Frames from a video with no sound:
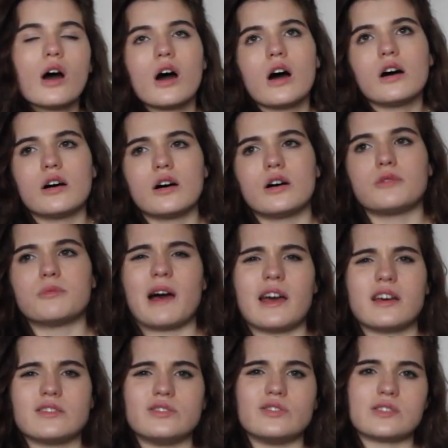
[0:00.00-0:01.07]
Um, I
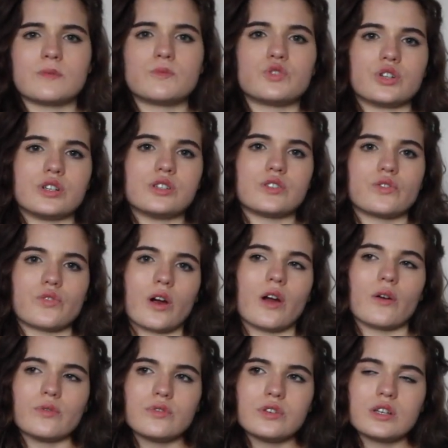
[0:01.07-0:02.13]
had to do some chores
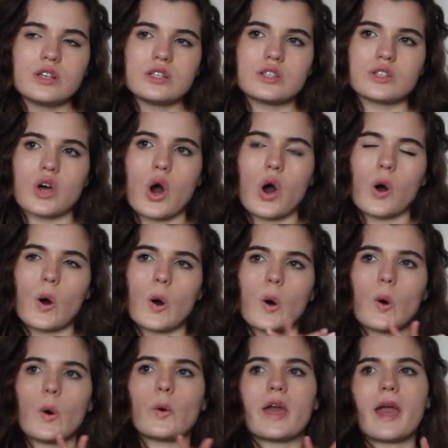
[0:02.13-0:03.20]
around,
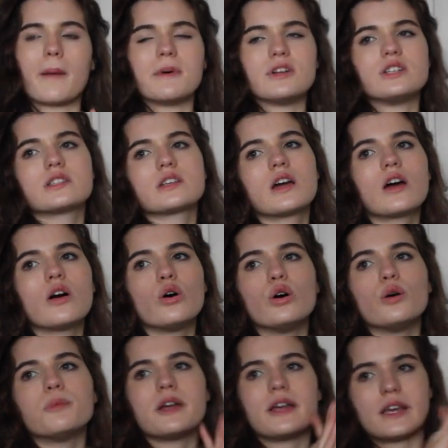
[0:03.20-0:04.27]
so yeah, I just got
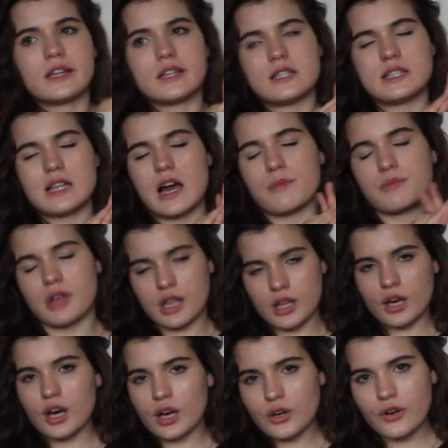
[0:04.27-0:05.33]
home and I'm kind
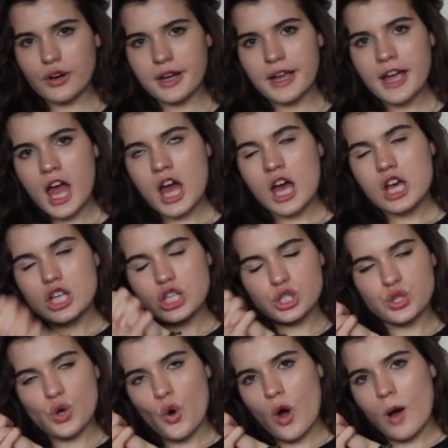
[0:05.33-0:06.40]
of hungry.
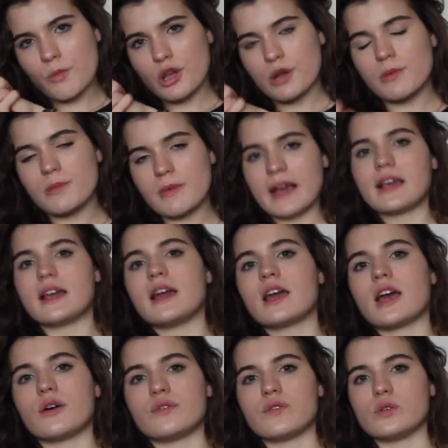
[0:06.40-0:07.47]
So I'm going to be
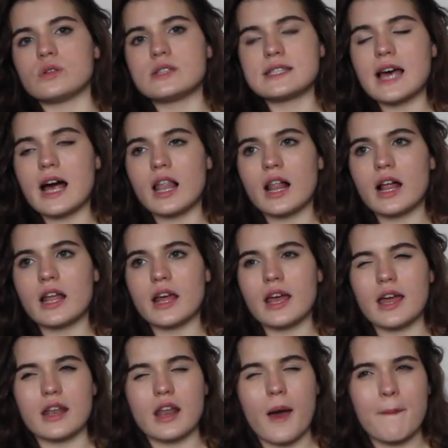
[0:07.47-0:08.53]
making a fruit salad
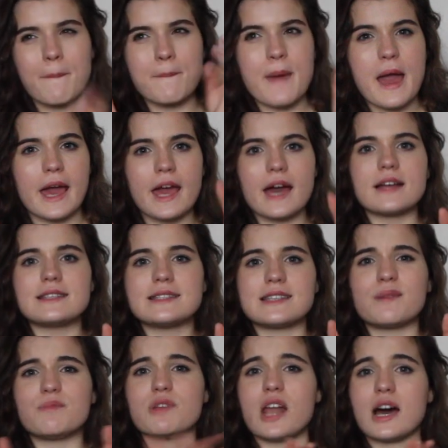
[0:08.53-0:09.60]
and I may add
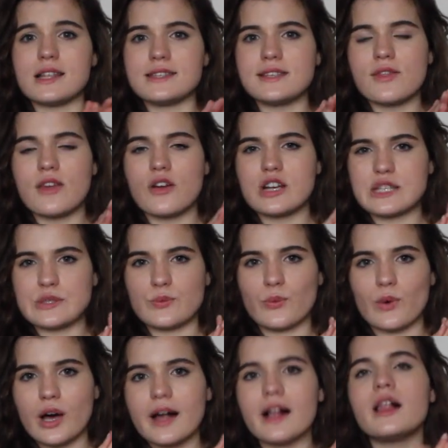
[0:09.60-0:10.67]
some nuts in there as
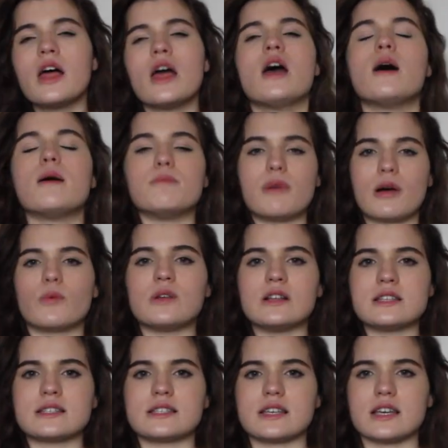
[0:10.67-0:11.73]
well but we'll
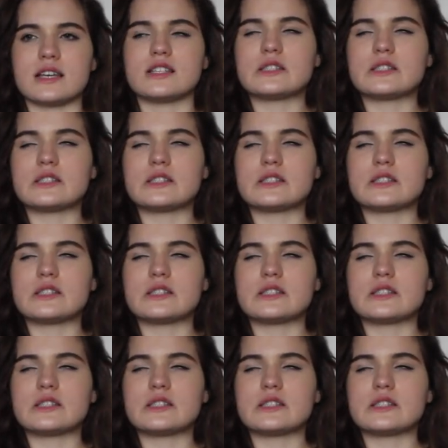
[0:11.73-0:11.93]
see.